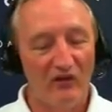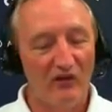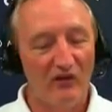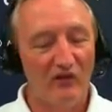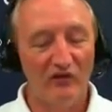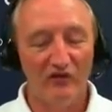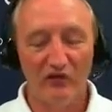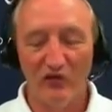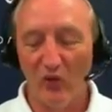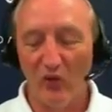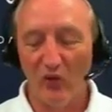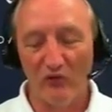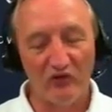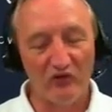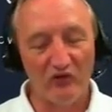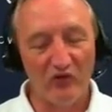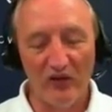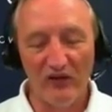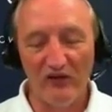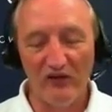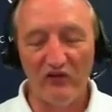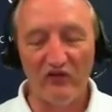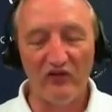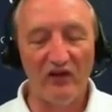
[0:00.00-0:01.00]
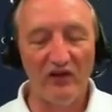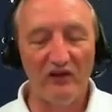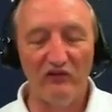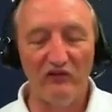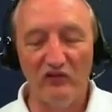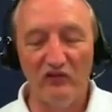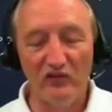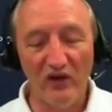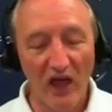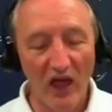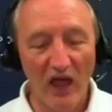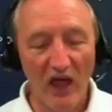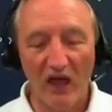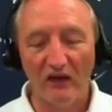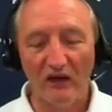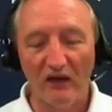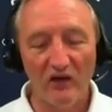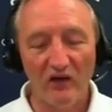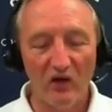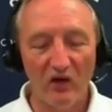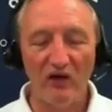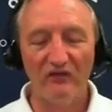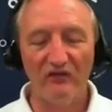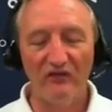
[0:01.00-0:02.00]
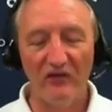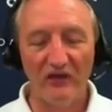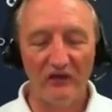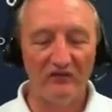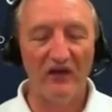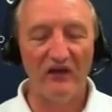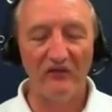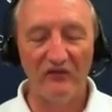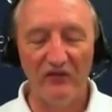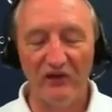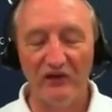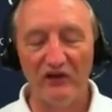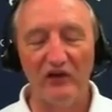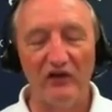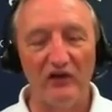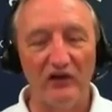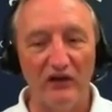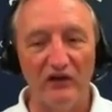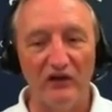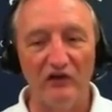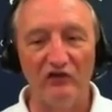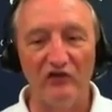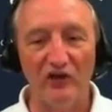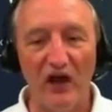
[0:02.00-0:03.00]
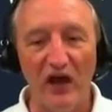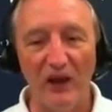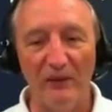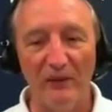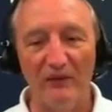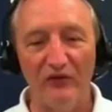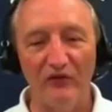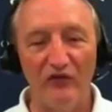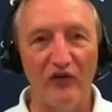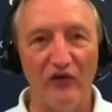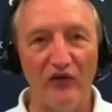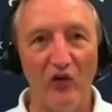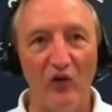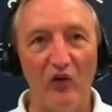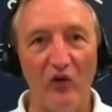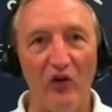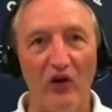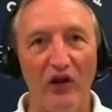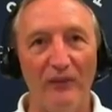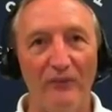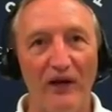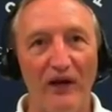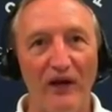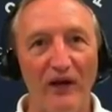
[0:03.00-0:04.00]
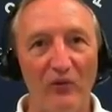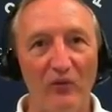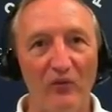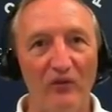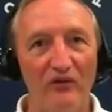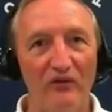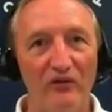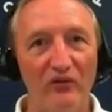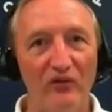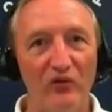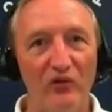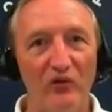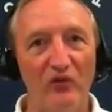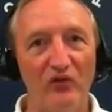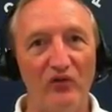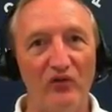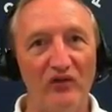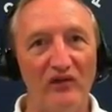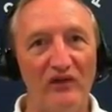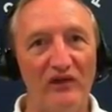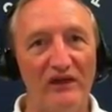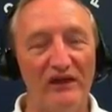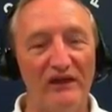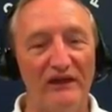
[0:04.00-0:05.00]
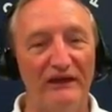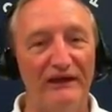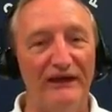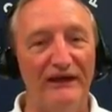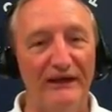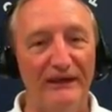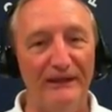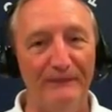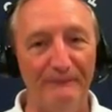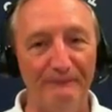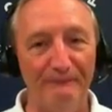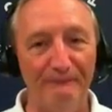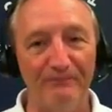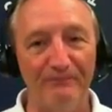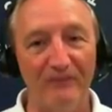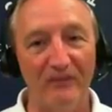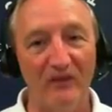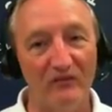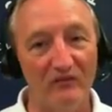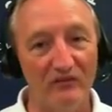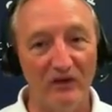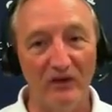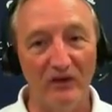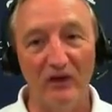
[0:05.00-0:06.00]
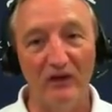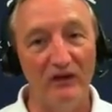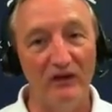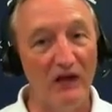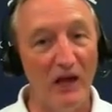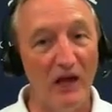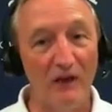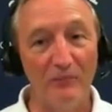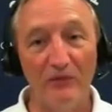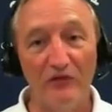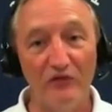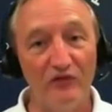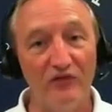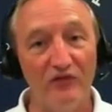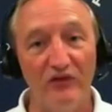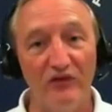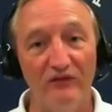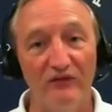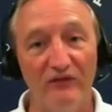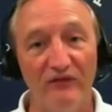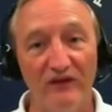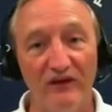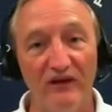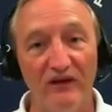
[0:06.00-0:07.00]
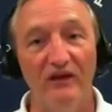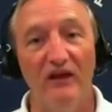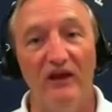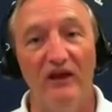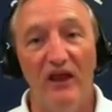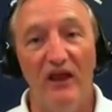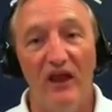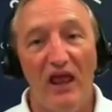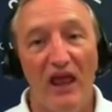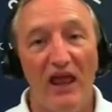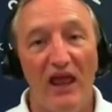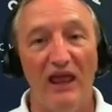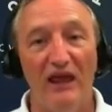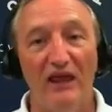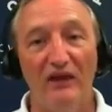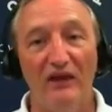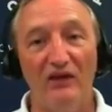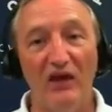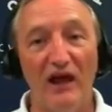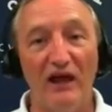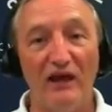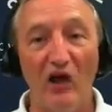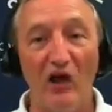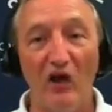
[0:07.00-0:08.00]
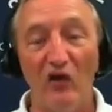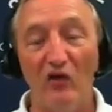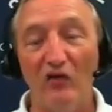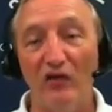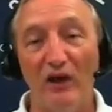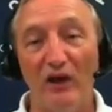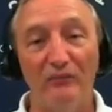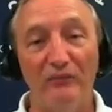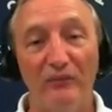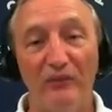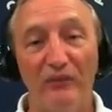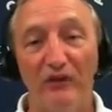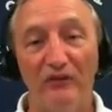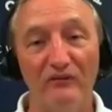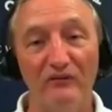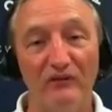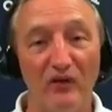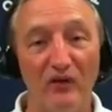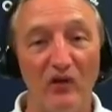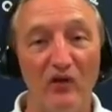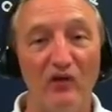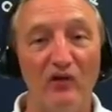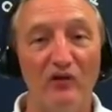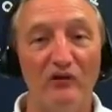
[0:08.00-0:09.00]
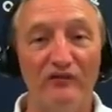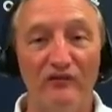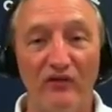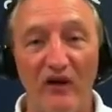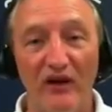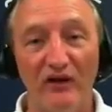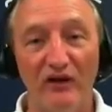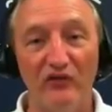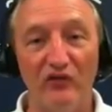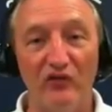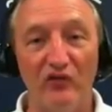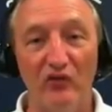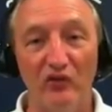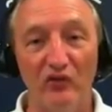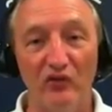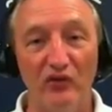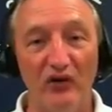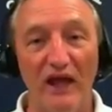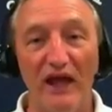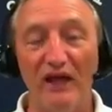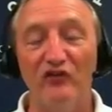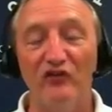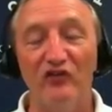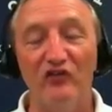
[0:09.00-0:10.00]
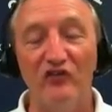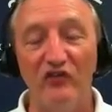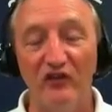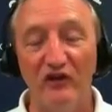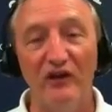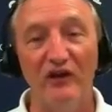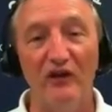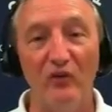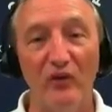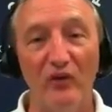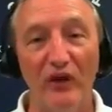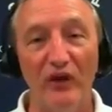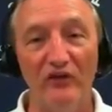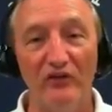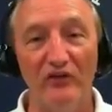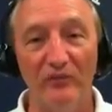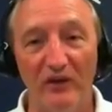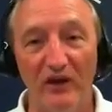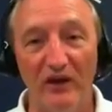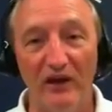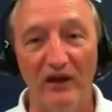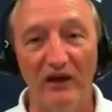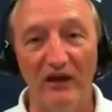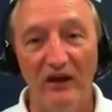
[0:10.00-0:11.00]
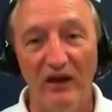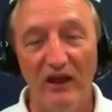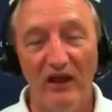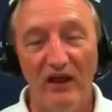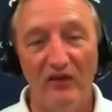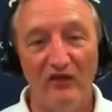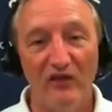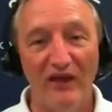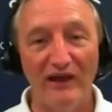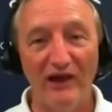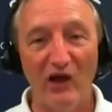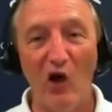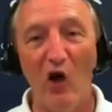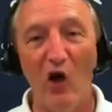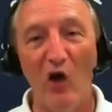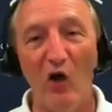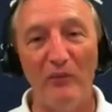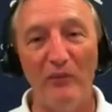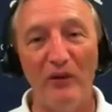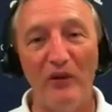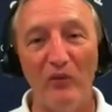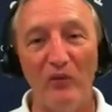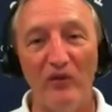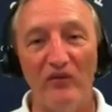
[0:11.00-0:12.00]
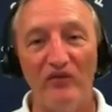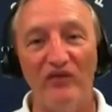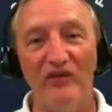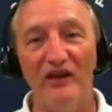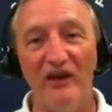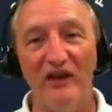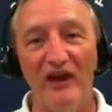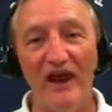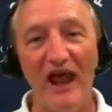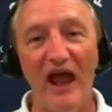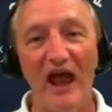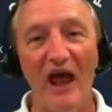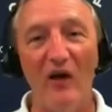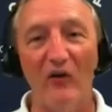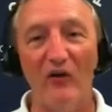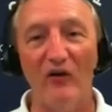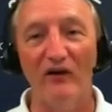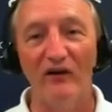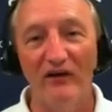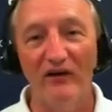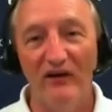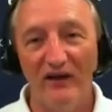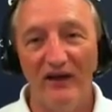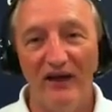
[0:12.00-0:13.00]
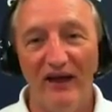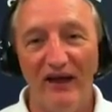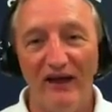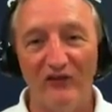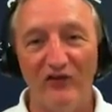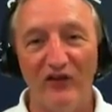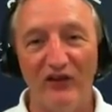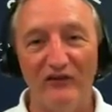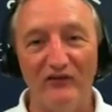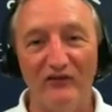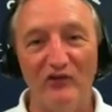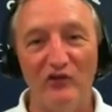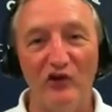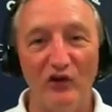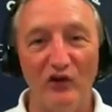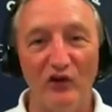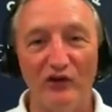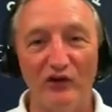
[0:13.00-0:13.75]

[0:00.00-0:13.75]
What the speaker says: so he said, yeah, you know, I think you can get a job. And so I went through the I got my certificate, and I called up the local flight school. I actually sent in a resume. They called me within an hour and said, you know,